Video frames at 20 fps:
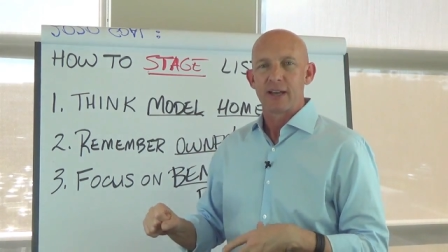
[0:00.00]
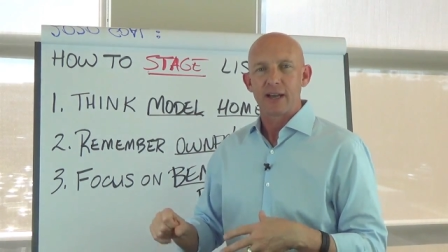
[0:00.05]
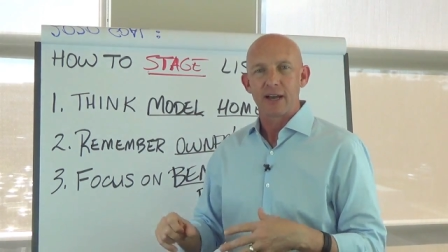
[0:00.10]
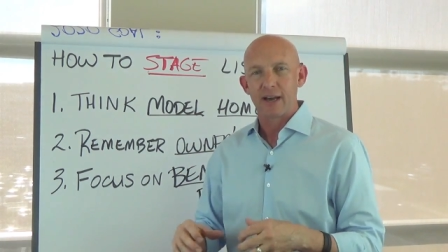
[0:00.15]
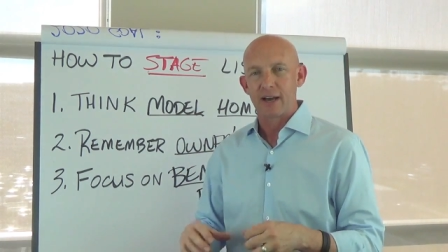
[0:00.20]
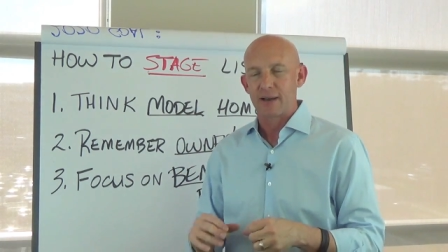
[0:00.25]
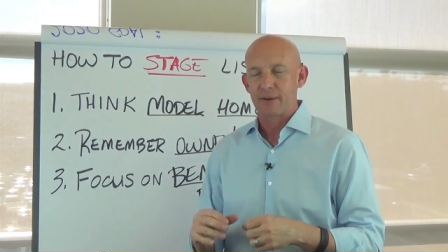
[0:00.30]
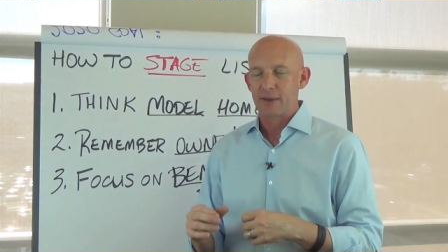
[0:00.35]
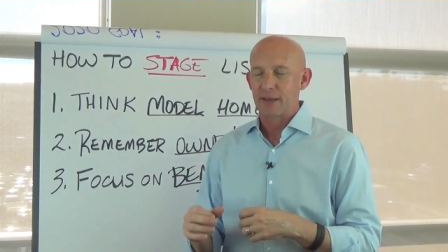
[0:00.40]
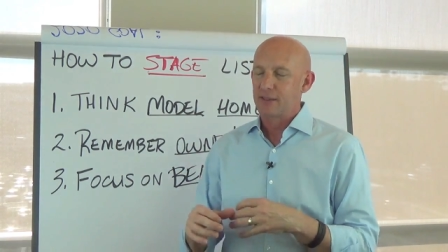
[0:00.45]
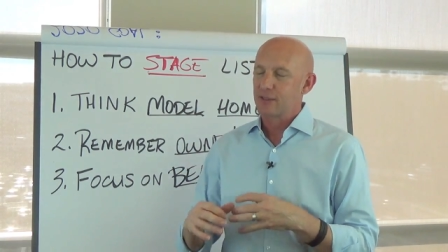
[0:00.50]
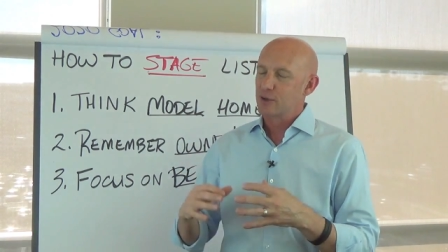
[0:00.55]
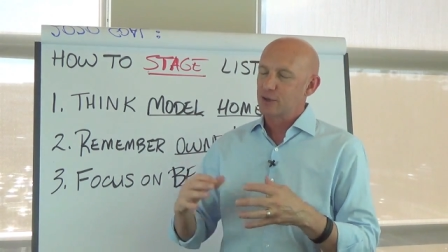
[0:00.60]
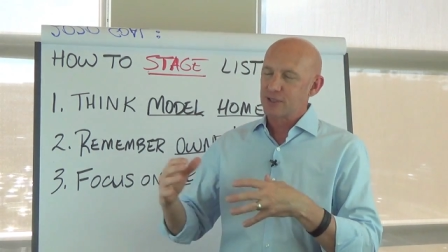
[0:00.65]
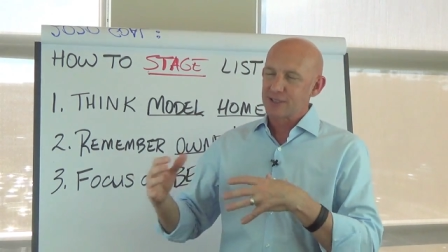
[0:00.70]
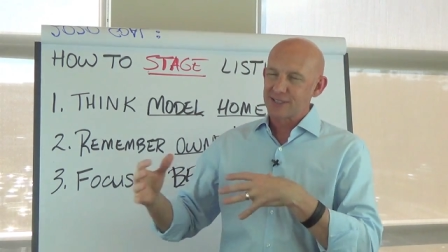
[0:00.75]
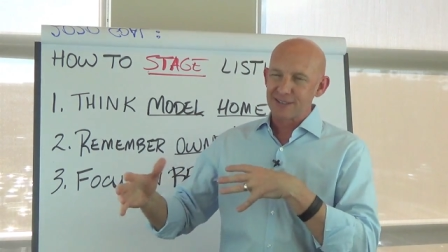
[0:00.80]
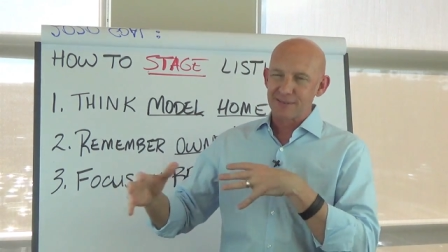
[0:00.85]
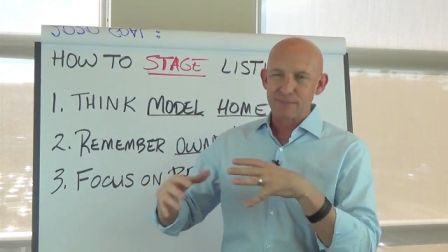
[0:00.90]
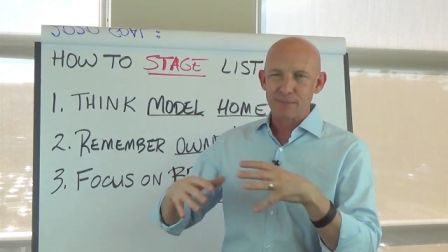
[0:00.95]
and
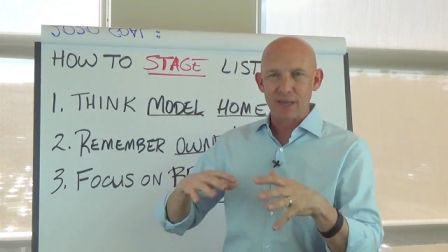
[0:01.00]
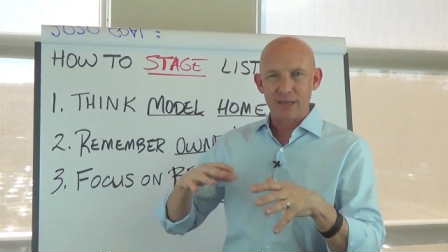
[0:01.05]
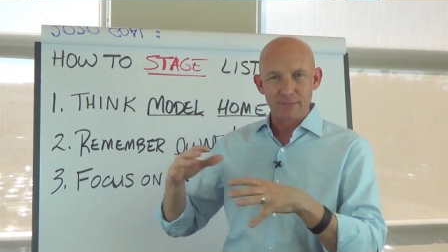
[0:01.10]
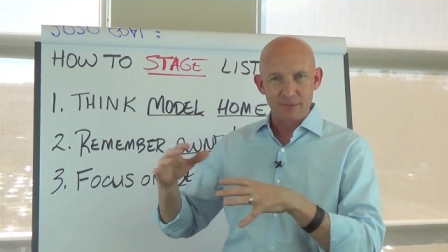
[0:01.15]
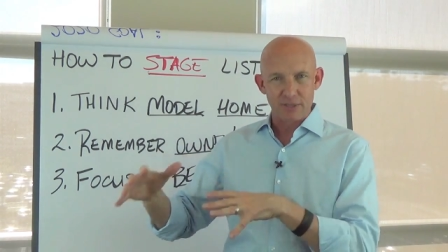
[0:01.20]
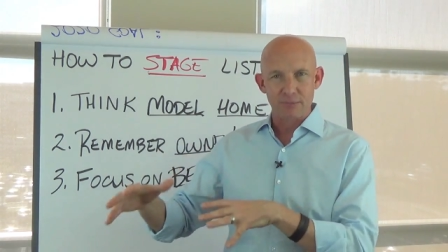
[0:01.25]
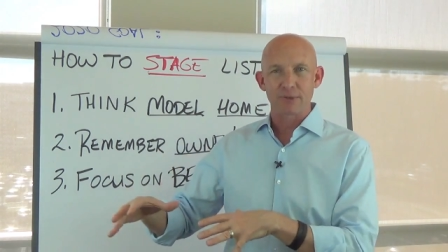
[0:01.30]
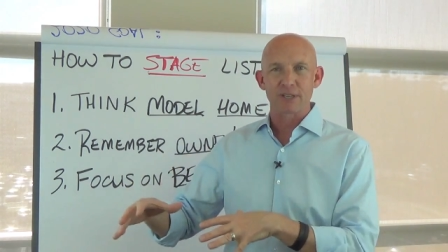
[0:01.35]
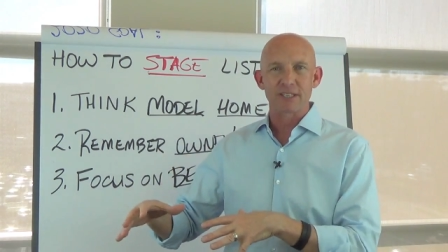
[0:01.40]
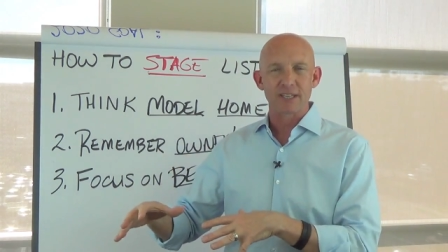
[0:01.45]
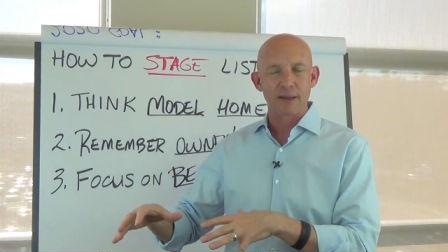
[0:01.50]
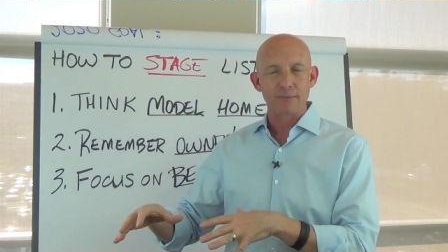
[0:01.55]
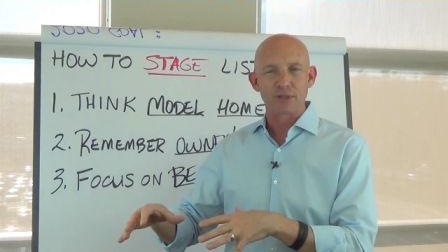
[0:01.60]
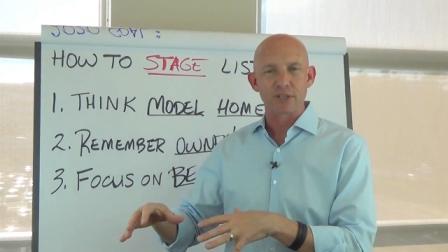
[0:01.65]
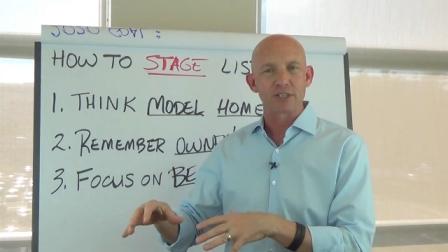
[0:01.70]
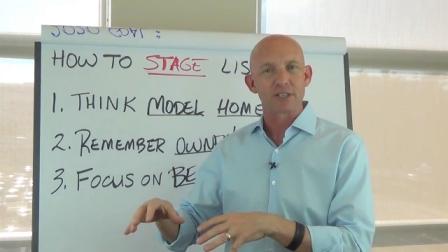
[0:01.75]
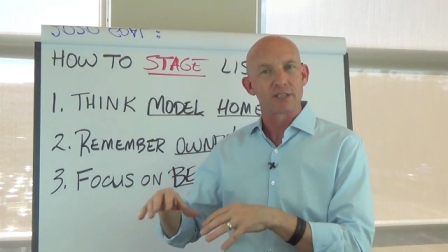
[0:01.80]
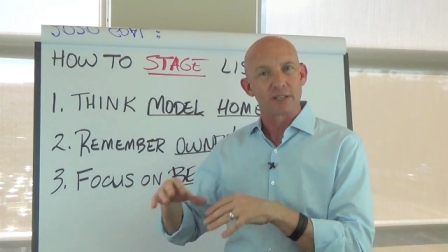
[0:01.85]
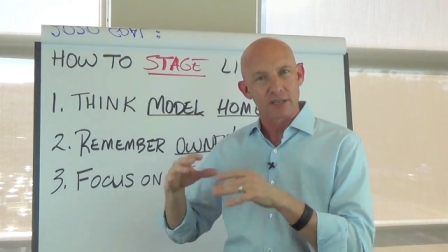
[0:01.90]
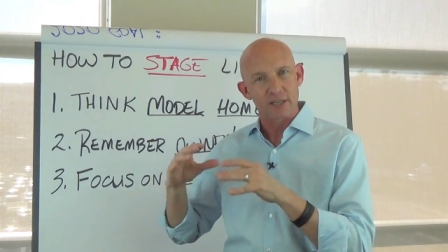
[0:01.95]
there's some
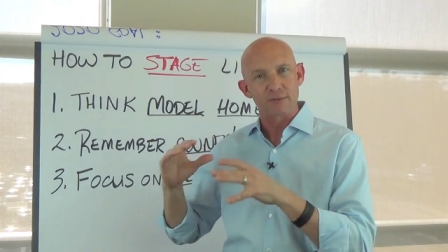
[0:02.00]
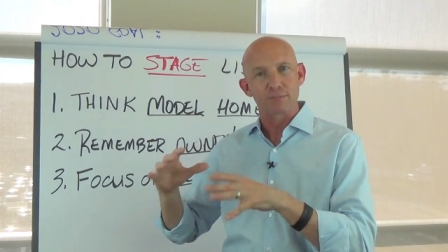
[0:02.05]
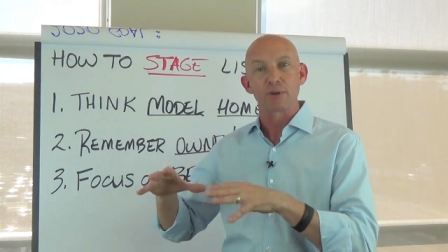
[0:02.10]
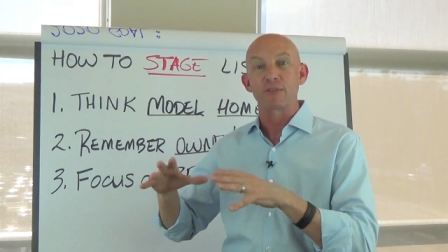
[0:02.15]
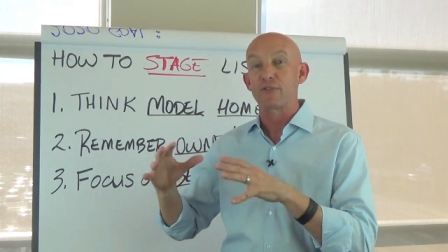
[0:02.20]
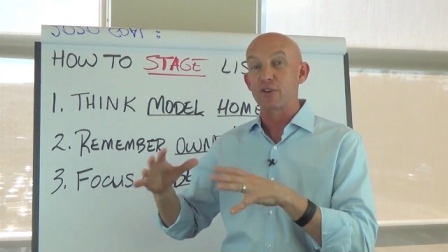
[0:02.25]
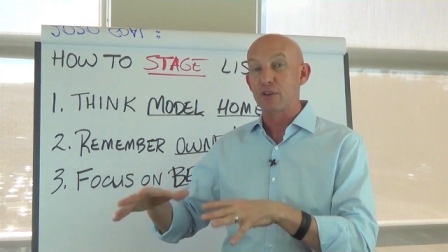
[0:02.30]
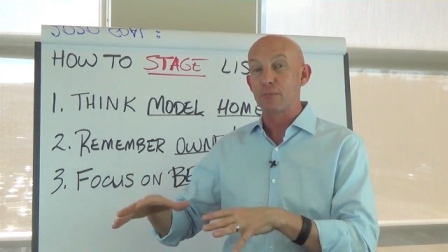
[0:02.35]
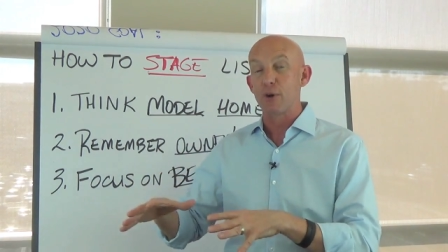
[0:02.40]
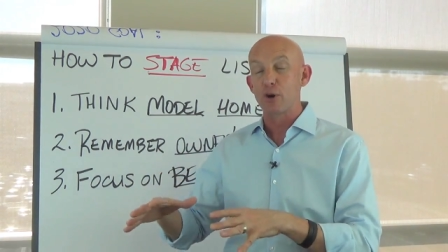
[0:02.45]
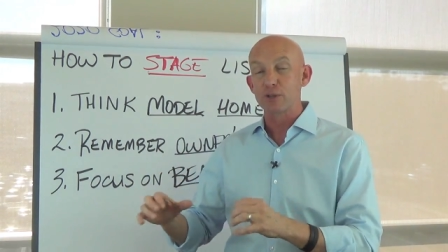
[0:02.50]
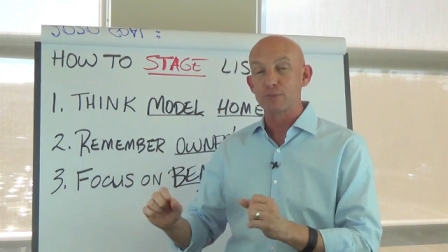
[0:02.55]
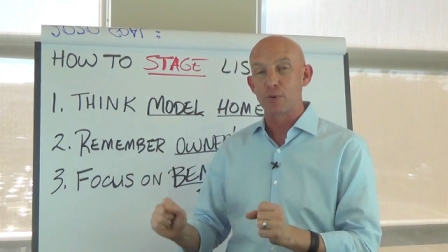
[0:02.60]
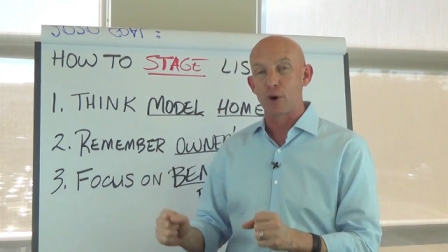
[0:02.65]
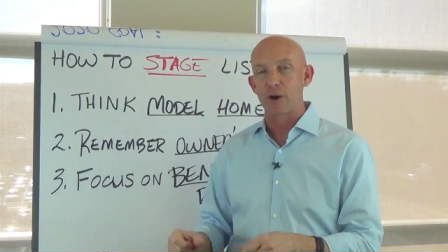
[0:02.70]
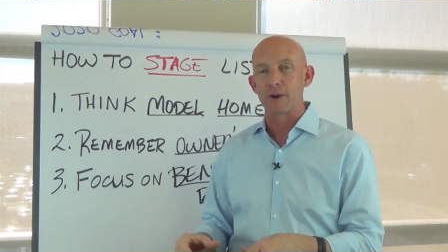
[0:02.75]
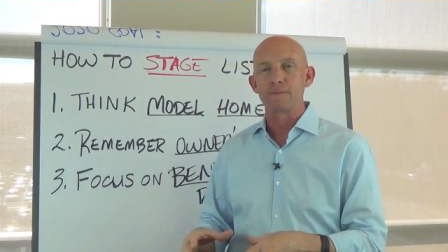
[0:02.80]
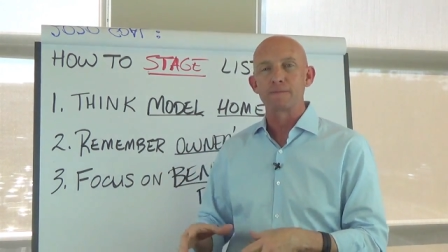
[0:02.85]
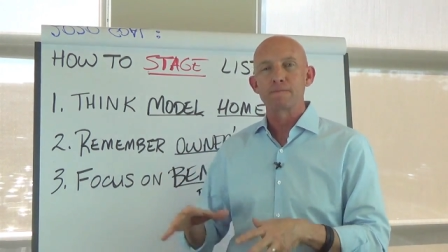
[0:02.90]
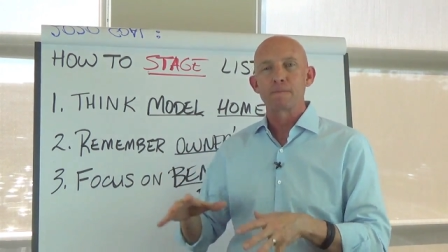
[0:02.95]
exceptions to this, but for the most
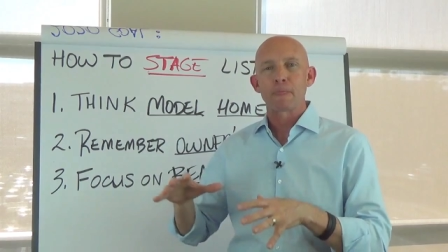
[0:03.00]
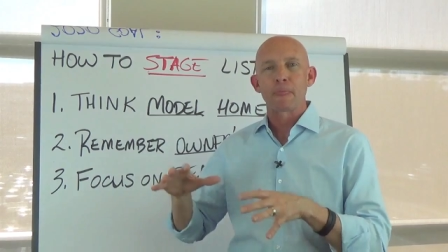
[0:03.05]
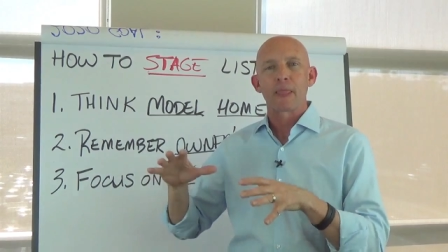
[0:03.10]
part,